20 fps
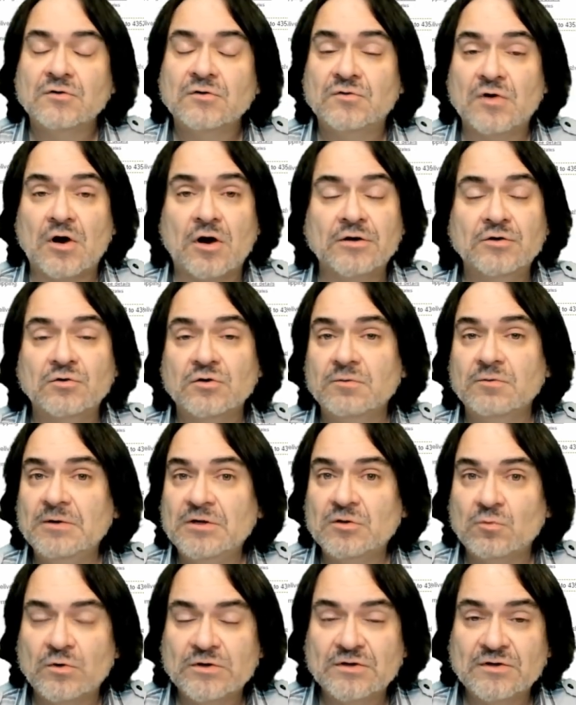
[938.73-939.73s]
are you going to be
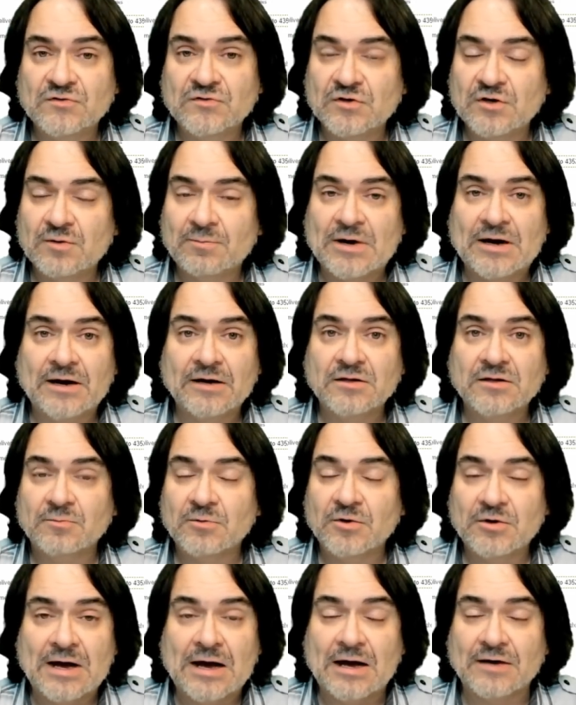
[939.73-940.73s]
the one that's going to buy them
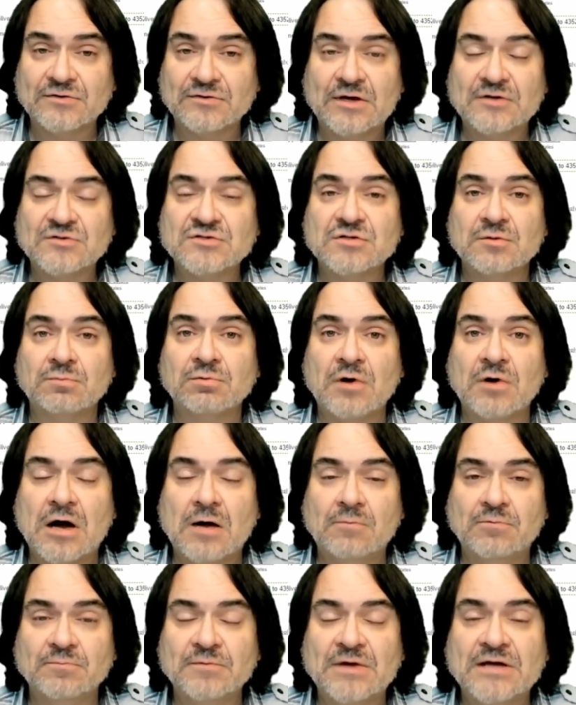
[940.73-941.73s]
or not? That's the
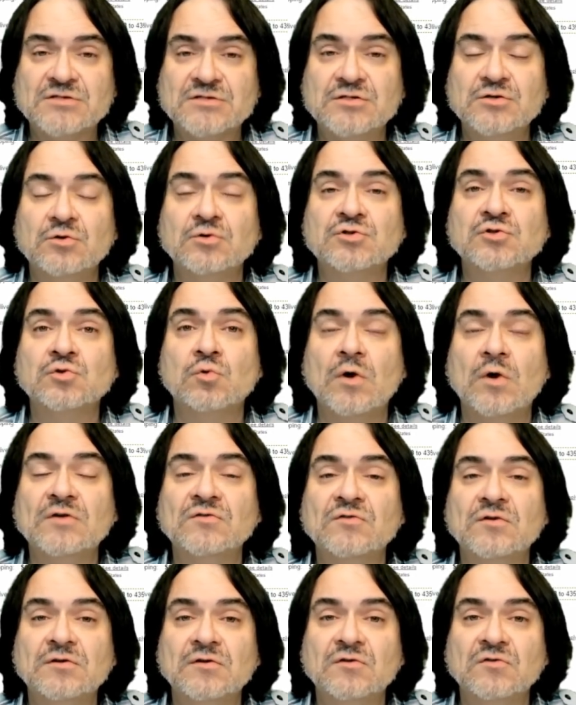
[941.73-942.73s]
problem. That's your
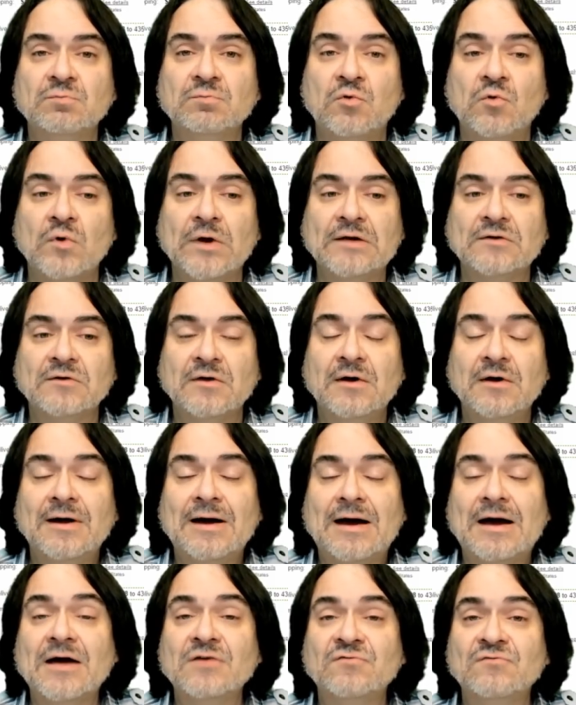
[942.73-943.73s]
choice at this point.
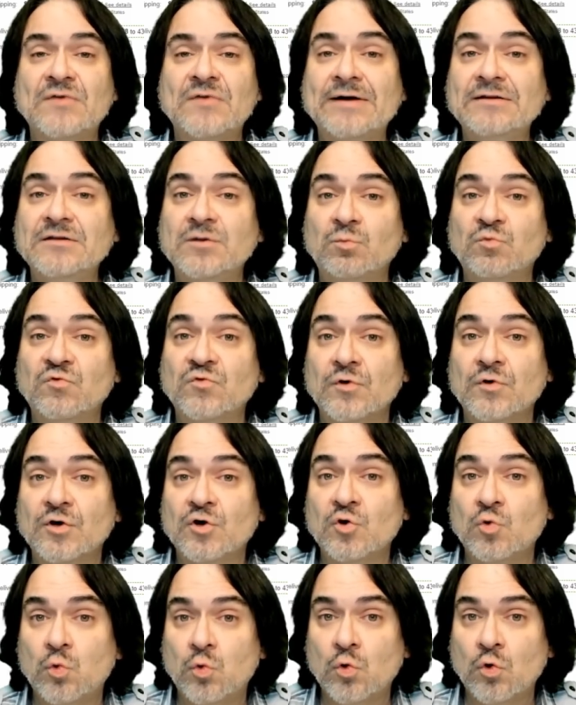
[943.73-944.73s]
I find them for a
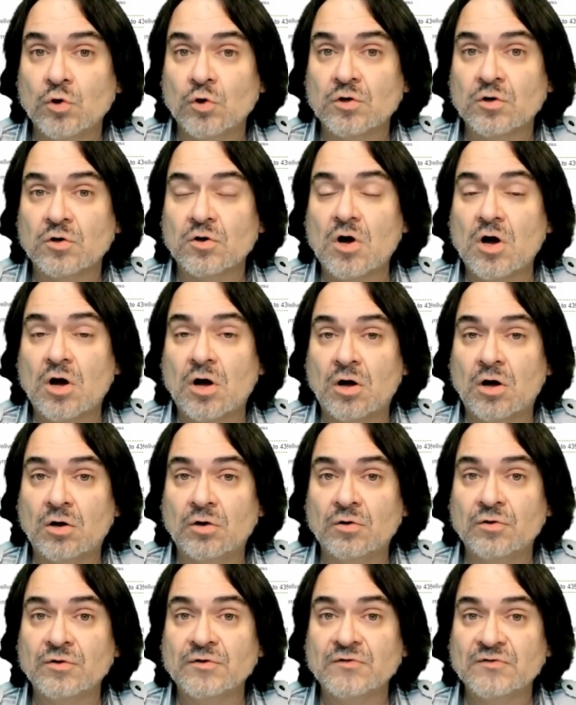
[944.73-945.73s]
quarter
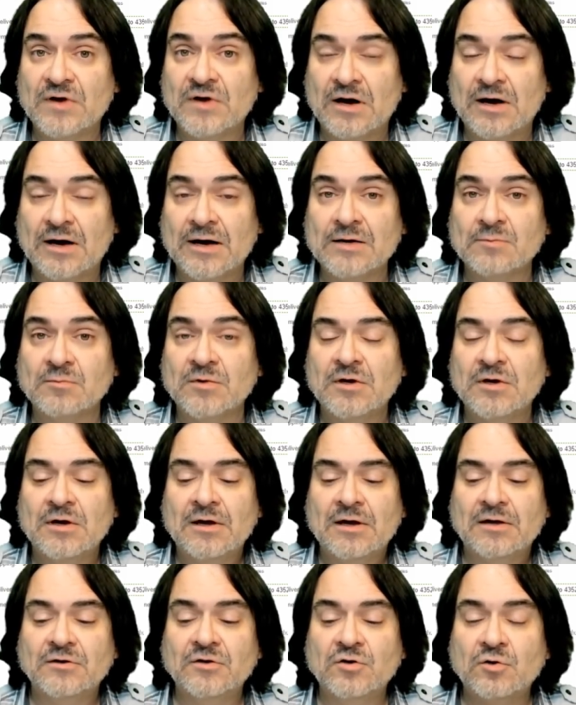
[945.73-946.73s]
all the time.
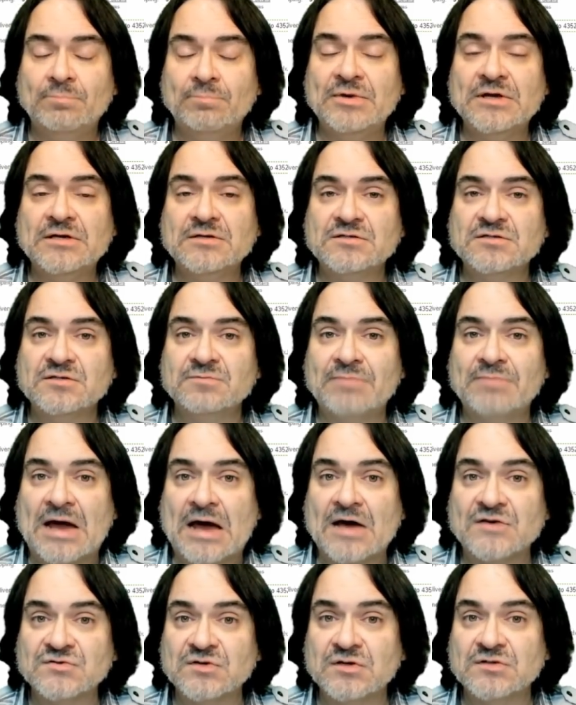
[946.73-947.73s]
Little bins and
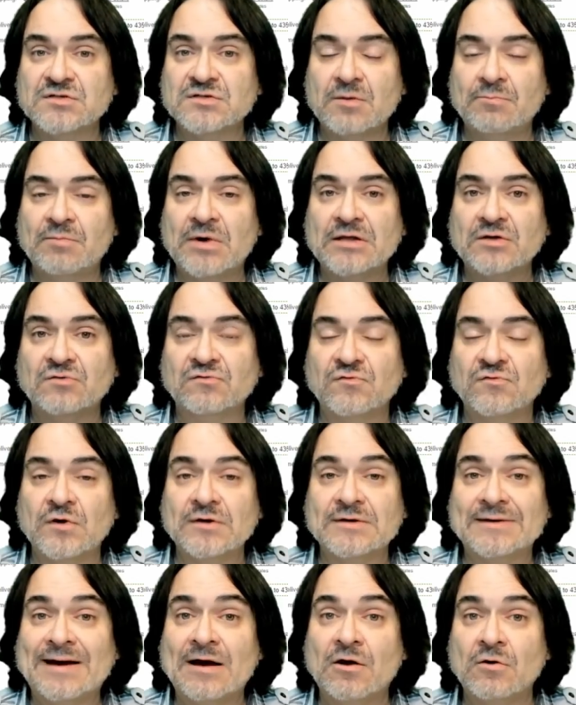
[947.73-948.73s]
baskets up by the
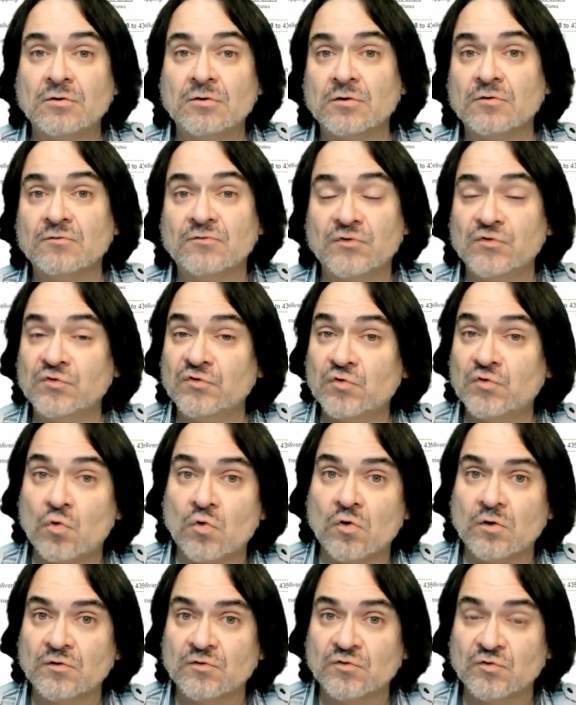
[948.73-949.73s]
front counter of
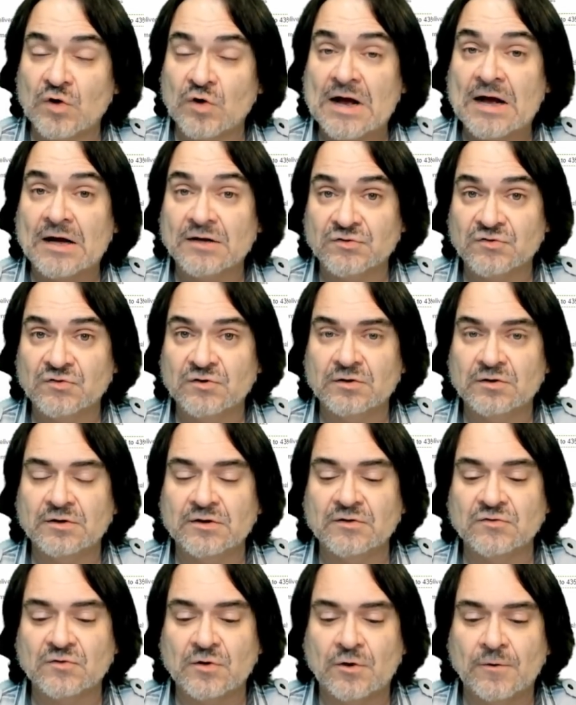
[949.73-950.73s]
stores constantly.
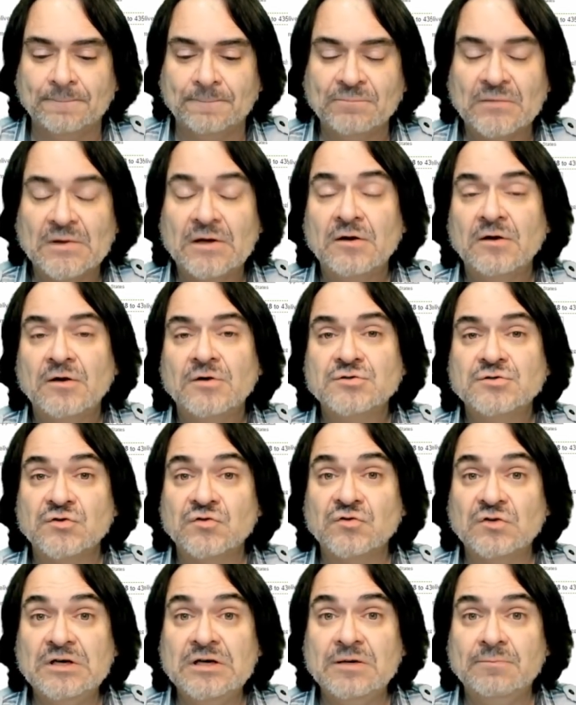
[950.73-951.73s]
So
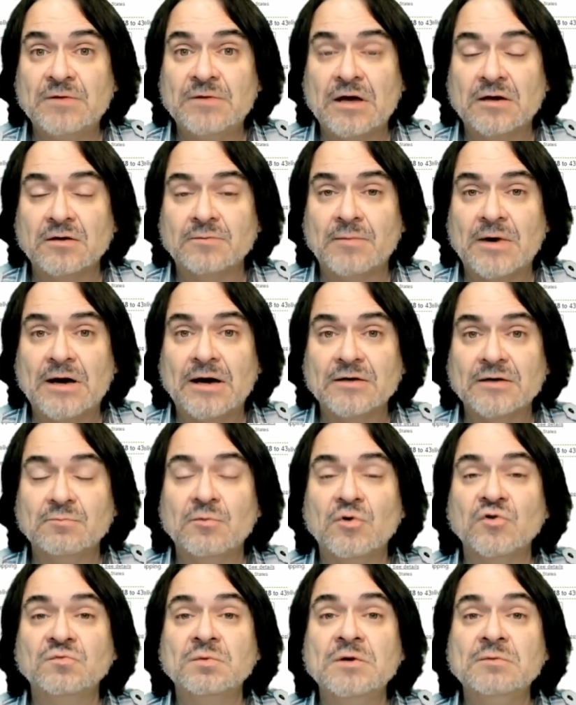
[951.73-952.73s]
just keep that in mind.
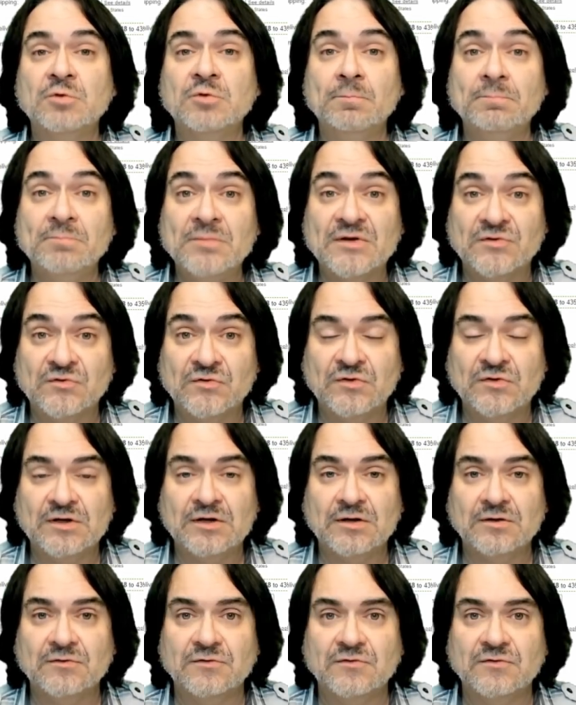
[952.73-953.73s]
Most people miss
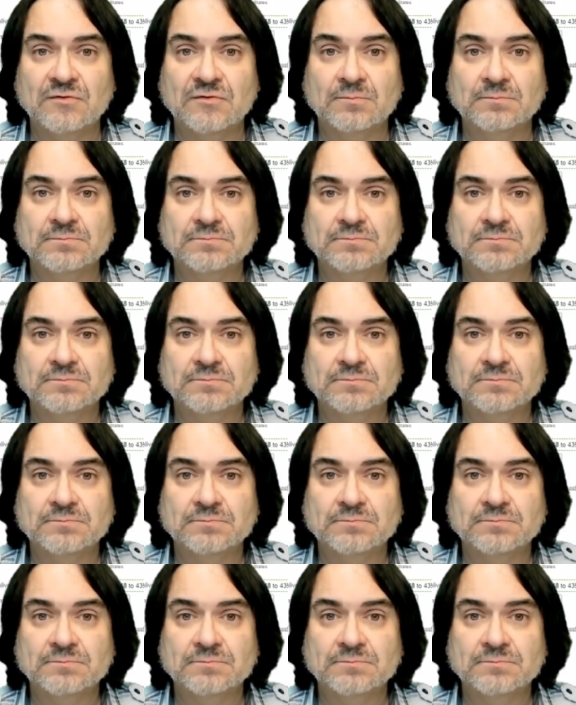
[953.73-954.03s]
these.